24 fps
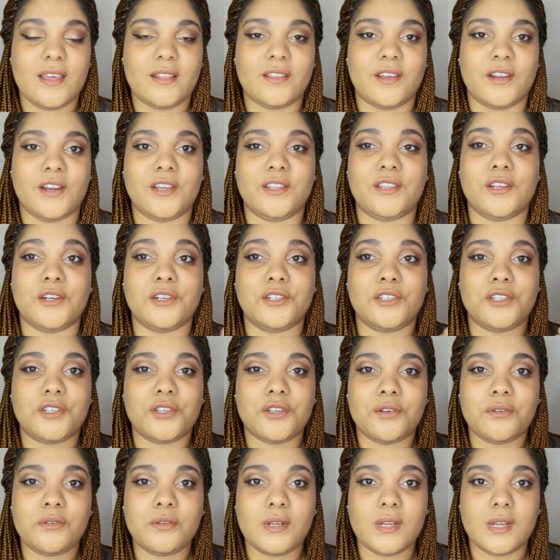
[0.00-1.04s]
they're either
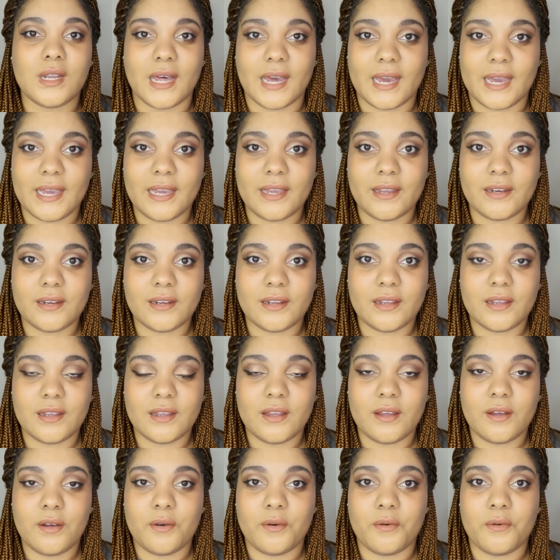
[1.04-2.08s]
too light
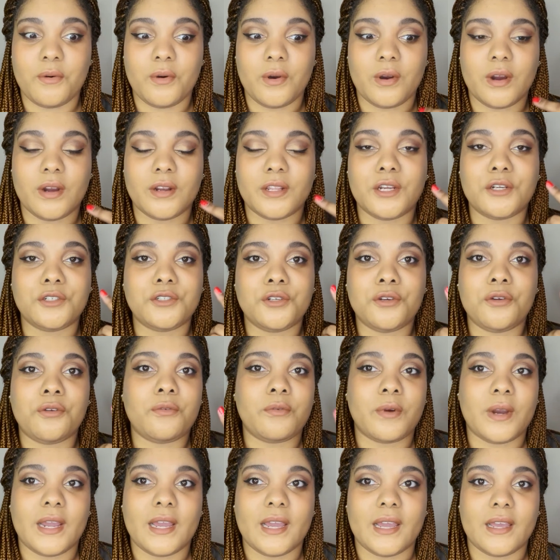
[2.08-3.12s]
or they're too
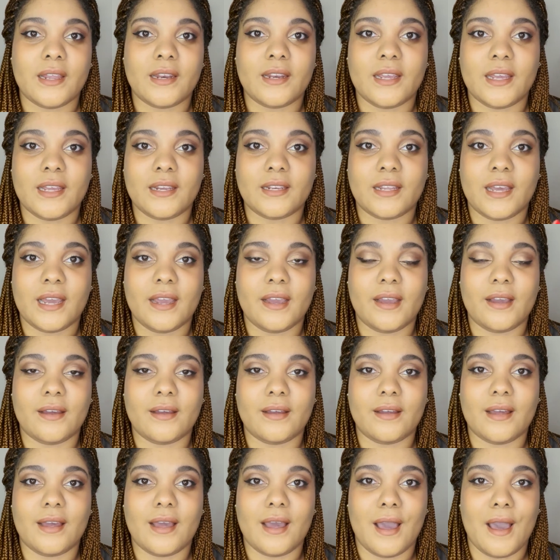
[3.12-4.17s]
red, and like
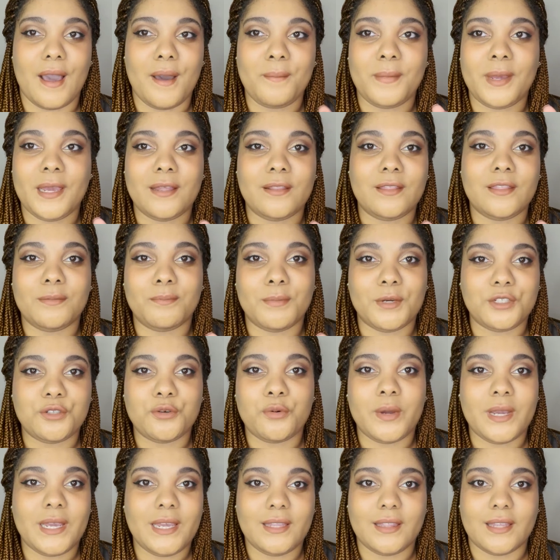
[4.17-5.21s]
I'm in
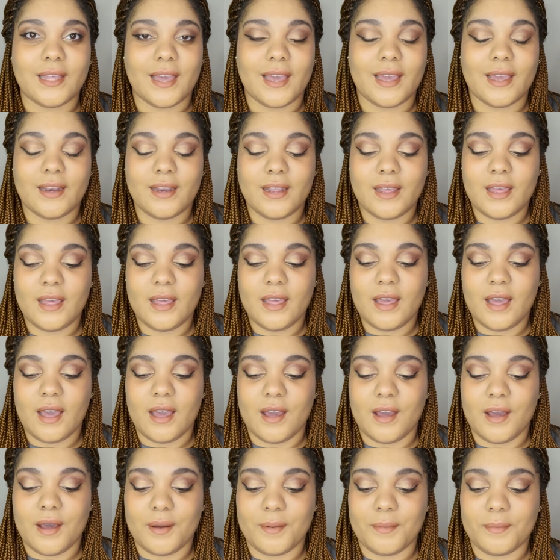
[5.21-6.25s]
between that
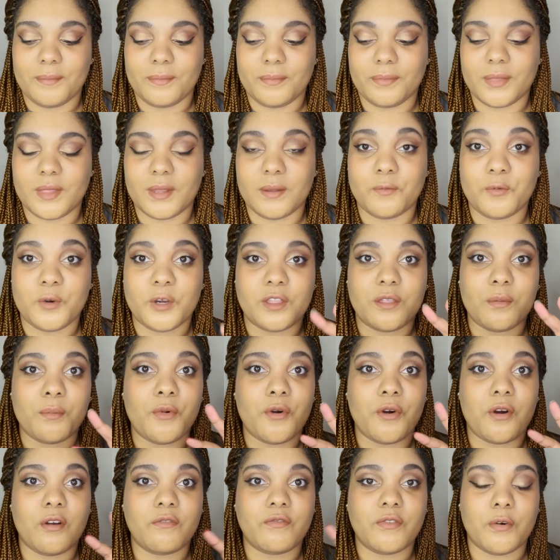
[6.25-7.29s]
with
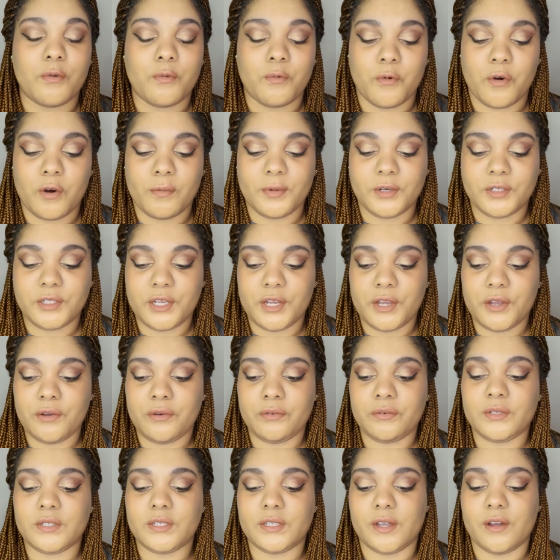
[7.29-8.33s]
more of a warmer
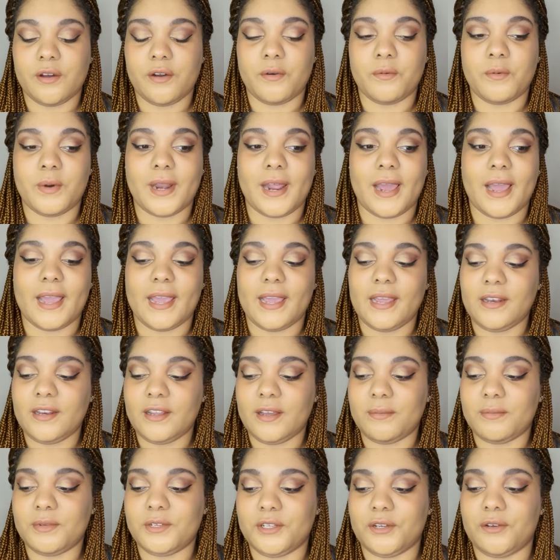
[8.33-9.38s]
tone. So what I end
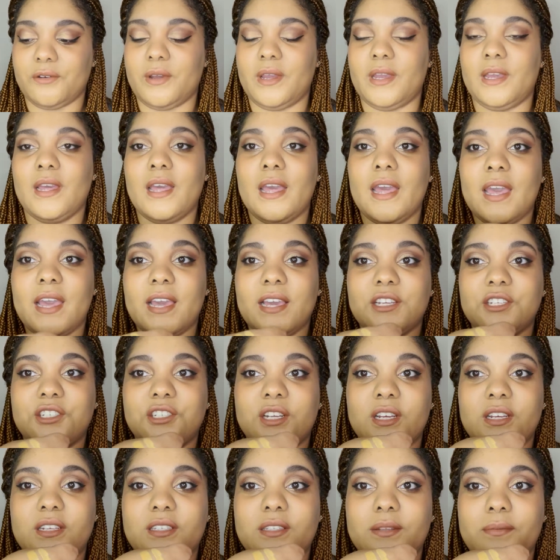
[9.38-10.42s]
up doing is
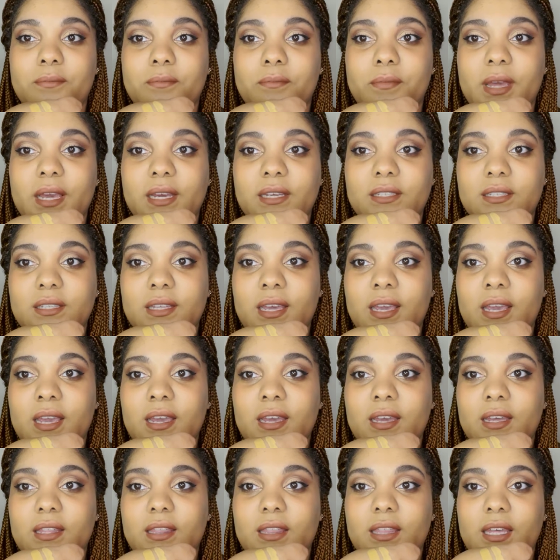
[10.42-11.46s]
just
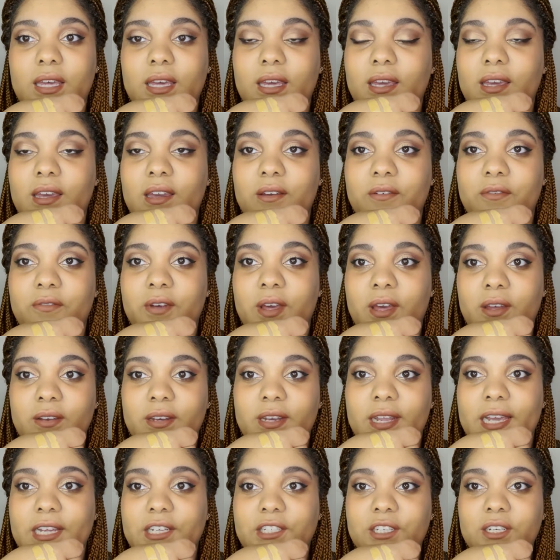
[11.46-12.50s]
mixing the
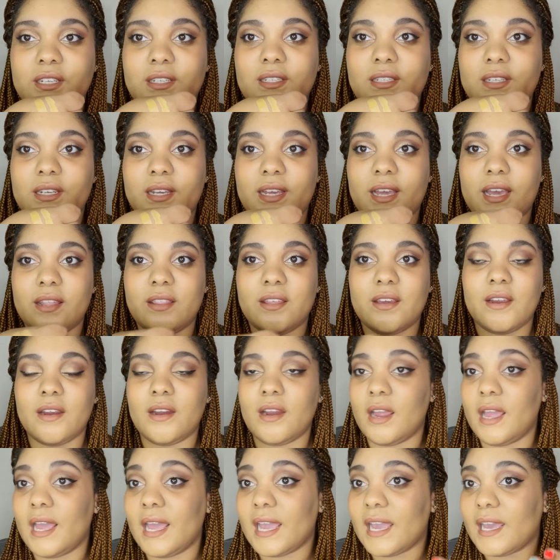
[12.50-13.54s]
foundations together,
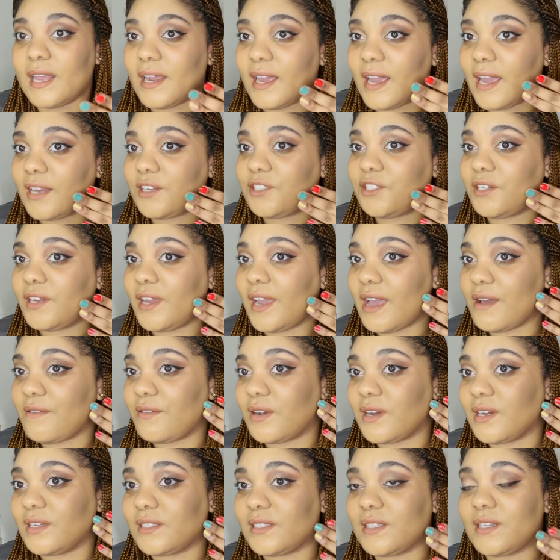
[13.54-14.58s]
and I actually have
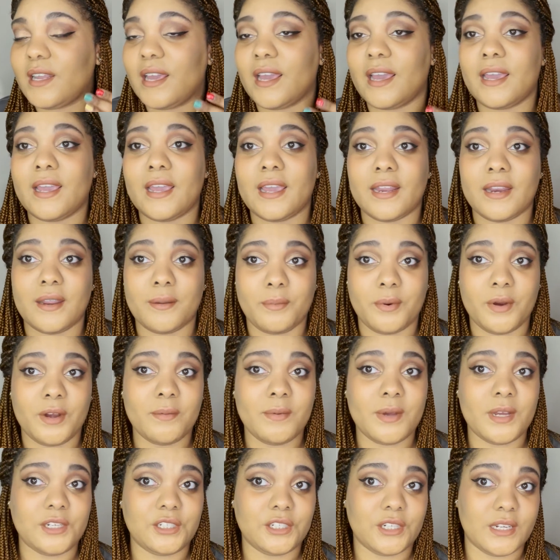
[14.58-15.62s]
it on today, and it pretty
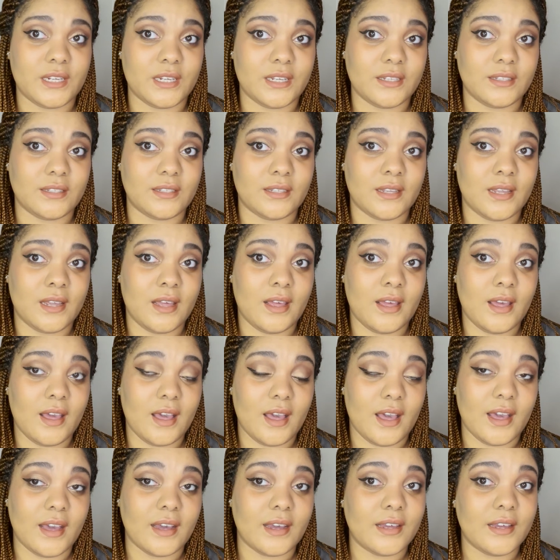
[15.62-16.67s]
much is
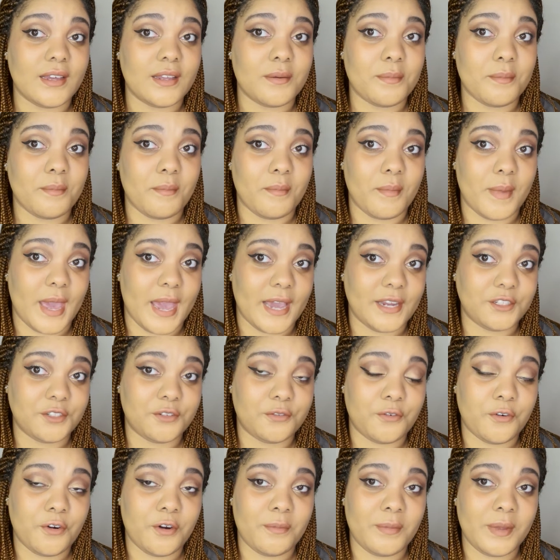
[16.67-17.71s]
a good match
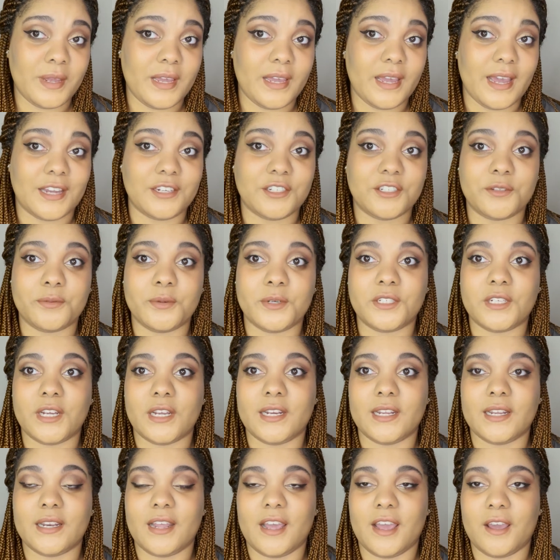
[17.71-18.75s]
for me. I just wish I
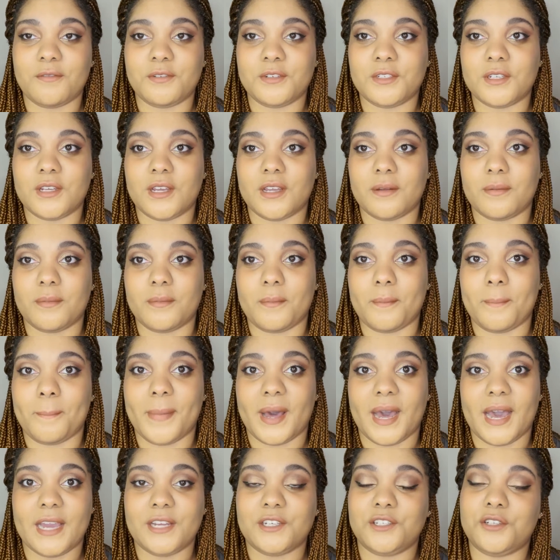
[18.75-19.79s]
didn't have to
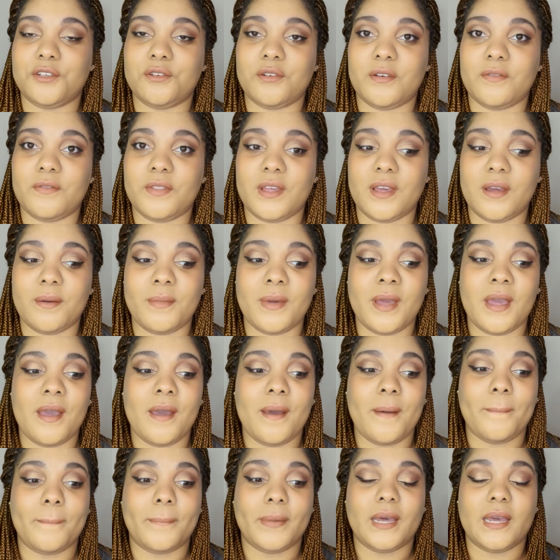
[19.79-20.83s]
buy two of them,
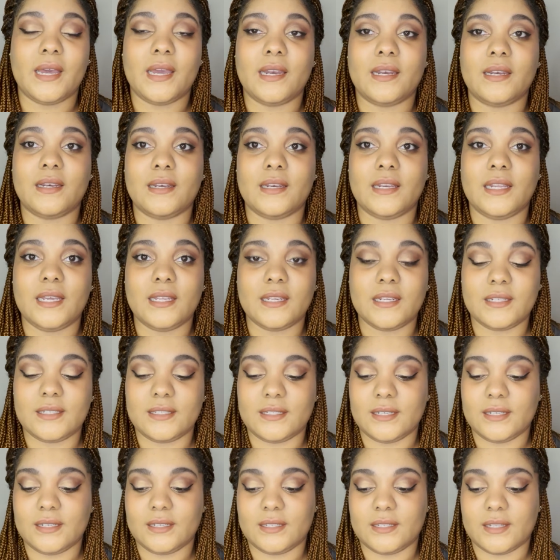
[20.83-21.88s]
but
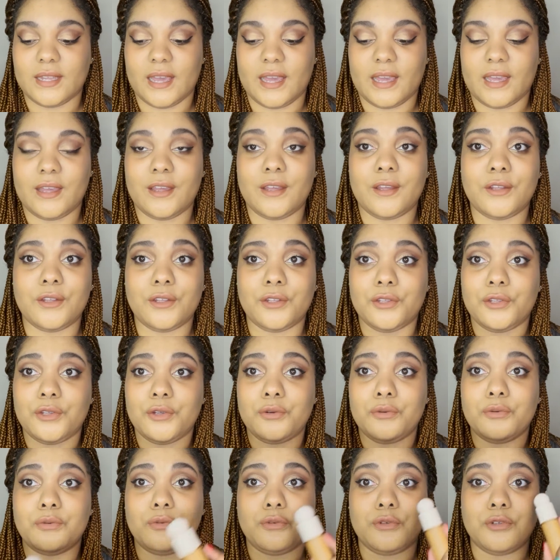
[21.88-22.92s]
needless to say,
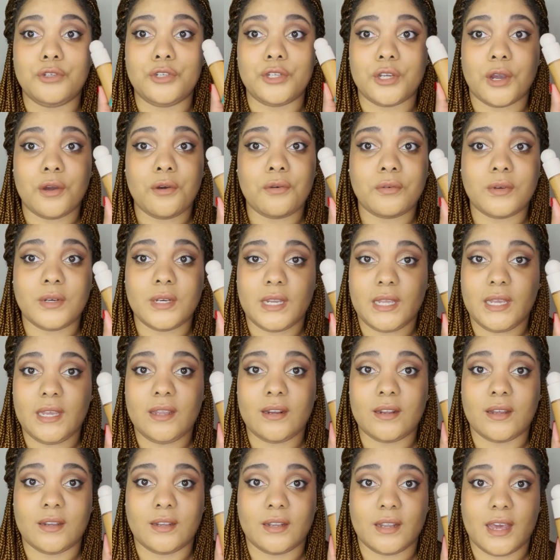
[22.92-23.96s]
you don't
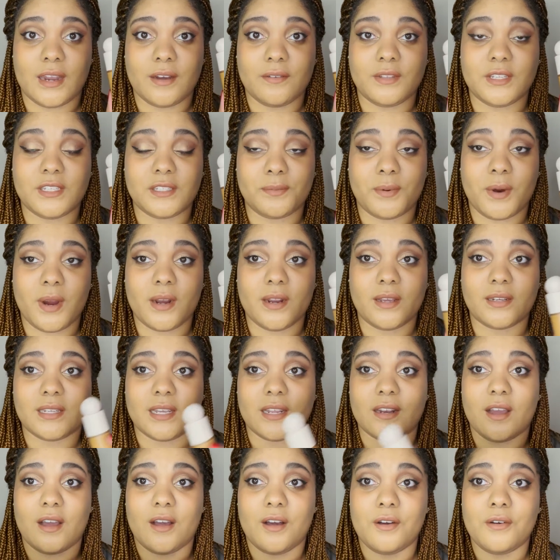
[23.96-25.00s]
need a lot of this product
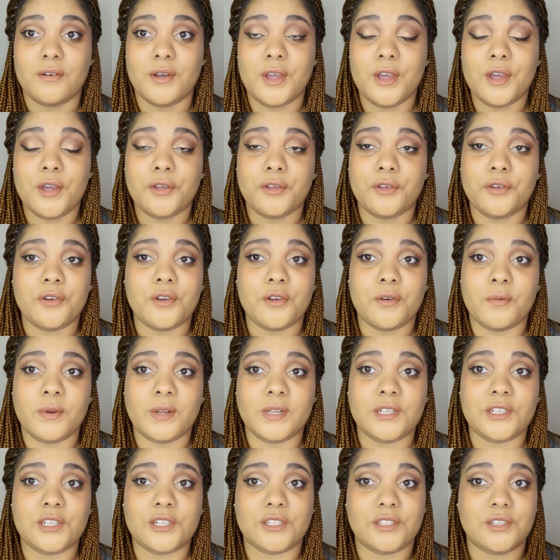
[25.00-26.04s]
at all. You can
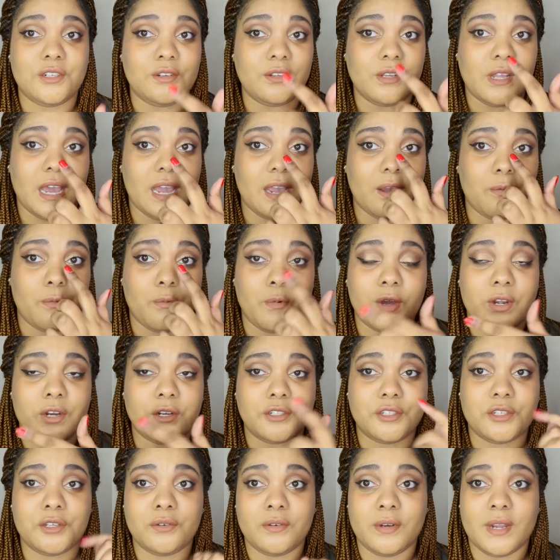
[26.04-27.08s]
really just do like one
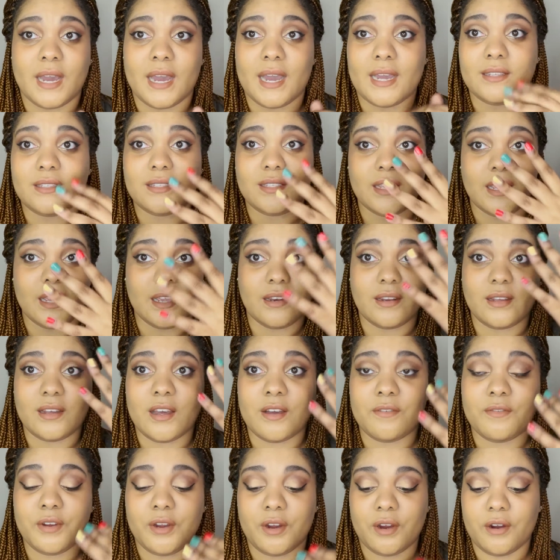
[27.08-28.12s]
or two dots and
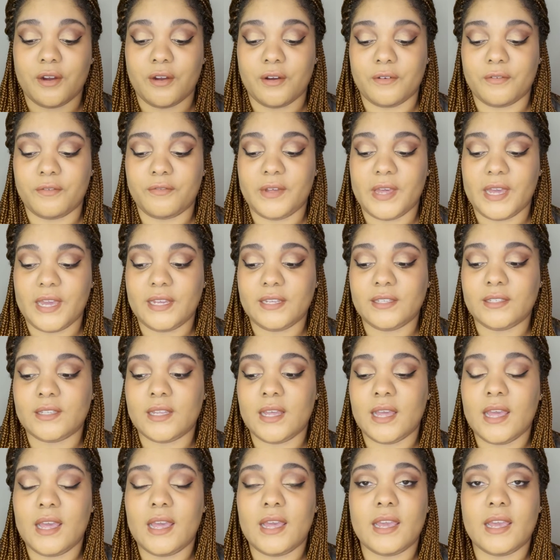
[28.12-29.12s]
cover your whole face.